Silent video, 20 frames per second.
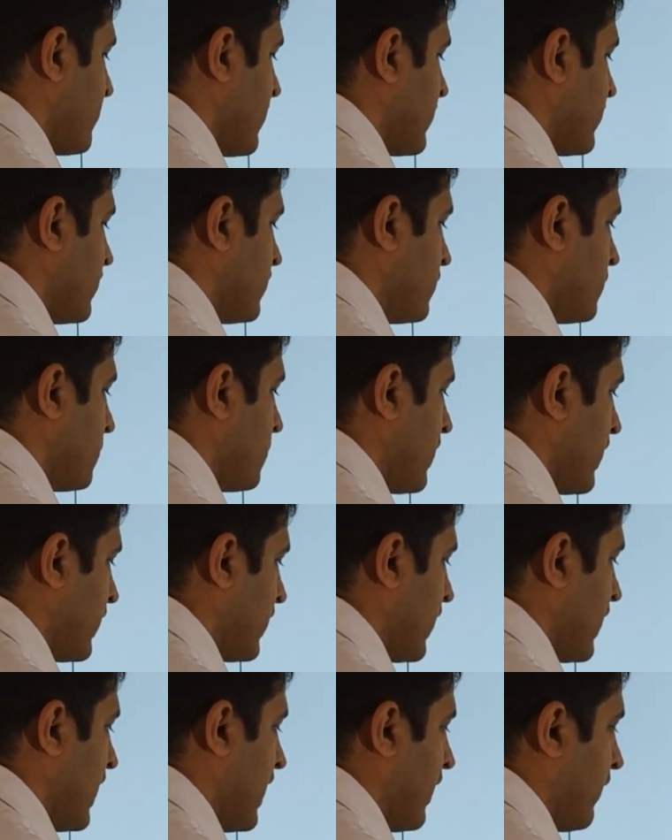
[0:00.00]
method to
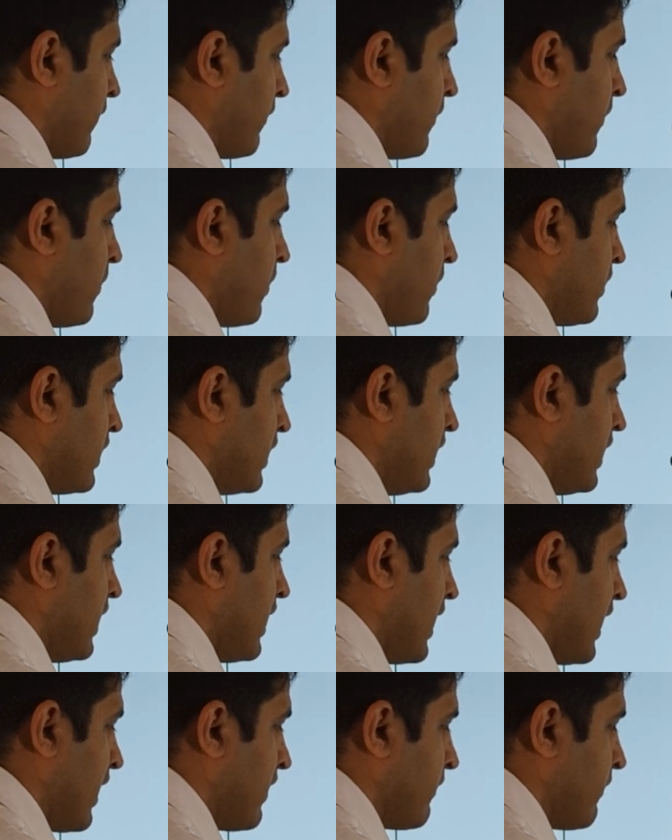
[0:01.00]
work it out.
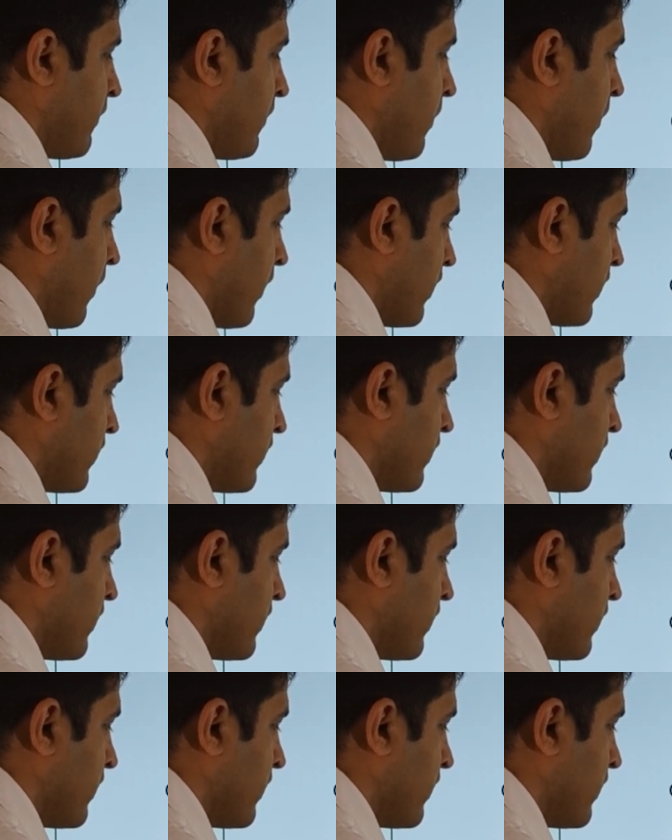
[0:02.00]
40 and 4